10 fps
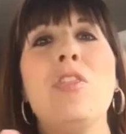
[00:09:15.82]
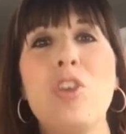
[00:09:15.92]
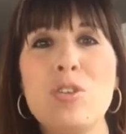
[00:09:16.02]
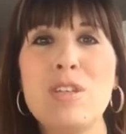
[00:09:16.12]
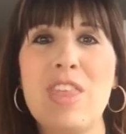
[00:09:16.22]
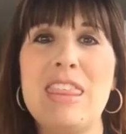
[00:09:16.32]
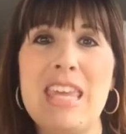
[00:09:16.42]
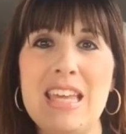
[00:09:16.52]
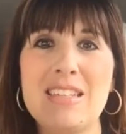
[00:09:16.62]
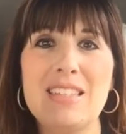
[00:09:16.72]
those are the
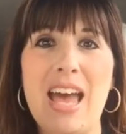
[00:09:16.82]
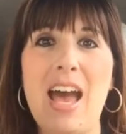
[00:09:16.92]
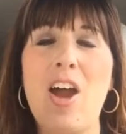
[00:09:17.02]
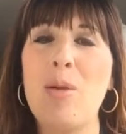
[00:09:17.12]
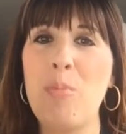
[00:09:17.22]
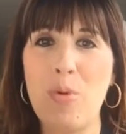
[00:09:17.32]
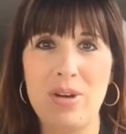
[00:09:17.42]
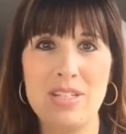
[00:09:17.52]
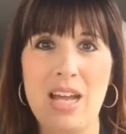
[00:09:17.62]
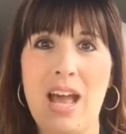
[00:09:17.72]
things that are
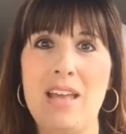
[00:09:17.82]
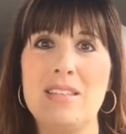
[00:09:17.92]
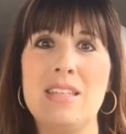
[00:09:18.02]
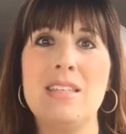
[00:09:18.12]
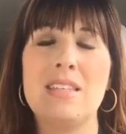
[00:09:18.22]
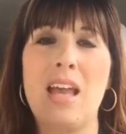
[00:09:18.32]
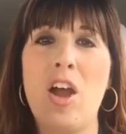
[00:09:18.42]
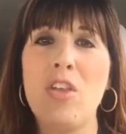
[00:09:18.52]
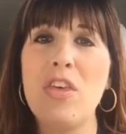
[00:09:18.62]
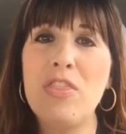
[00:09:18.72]
important to us,
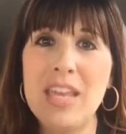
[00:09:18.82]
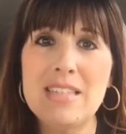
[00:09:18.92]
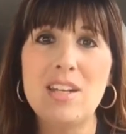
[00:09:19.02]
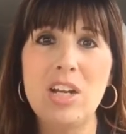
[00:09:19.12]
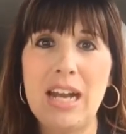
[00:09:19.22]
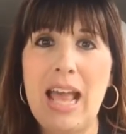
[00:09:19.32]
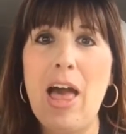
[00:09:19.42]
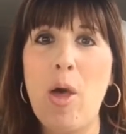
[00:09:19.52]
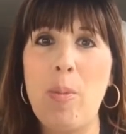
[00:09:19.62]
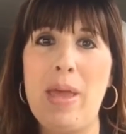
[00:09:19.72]
are the things that are going to
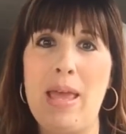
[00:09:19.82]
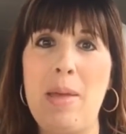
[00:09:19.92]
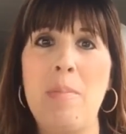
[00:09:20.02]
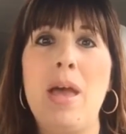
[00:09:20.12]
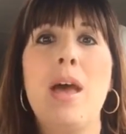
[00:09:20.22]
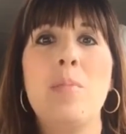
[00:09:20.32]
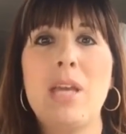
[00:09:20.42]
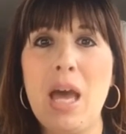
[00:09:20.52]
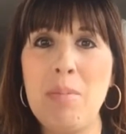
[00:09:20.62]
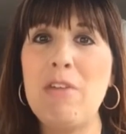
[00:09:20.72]
help him
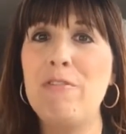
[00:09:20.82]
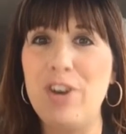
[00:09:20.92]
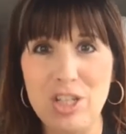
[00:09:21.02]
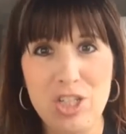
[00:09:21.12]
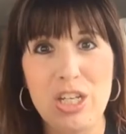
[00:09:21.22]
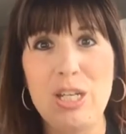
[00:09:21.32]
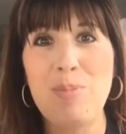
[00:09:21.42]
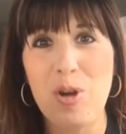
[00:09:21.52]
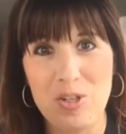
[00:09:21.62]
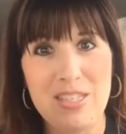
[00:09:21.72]
become a
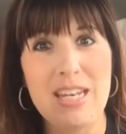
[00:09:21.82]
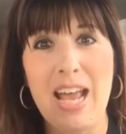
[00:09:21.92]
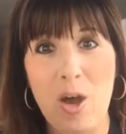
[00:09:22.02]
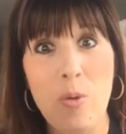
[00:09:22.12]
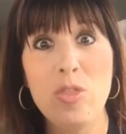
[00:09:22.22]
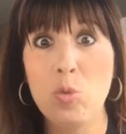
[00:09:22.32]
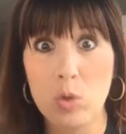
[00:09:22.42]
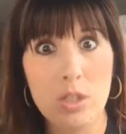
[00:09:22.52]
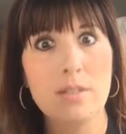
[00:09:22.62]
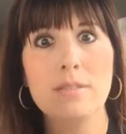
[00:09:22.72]
functioning person out in the
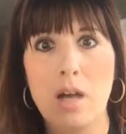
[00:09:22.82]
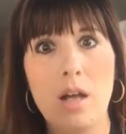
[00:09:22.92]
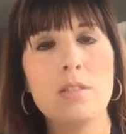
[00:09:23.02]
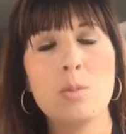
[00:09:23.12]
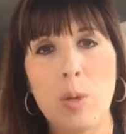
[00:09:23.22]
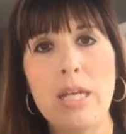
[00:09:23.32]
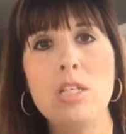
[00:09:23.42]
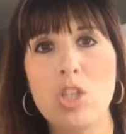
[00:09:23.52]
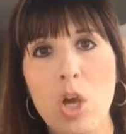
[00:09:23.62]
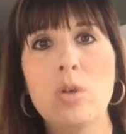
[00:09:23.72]
world, not
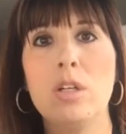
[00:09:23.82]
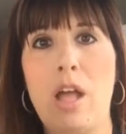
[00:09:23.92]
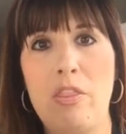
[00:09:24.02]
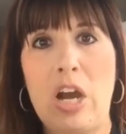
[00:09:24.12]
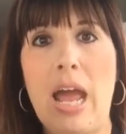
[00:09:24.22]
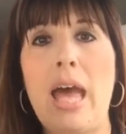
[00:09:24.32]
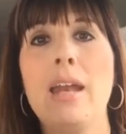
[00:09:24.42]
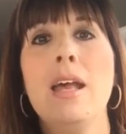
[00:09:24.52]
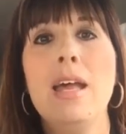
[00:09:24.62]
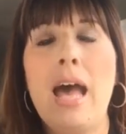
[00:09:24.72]
spraying deodorant on their head.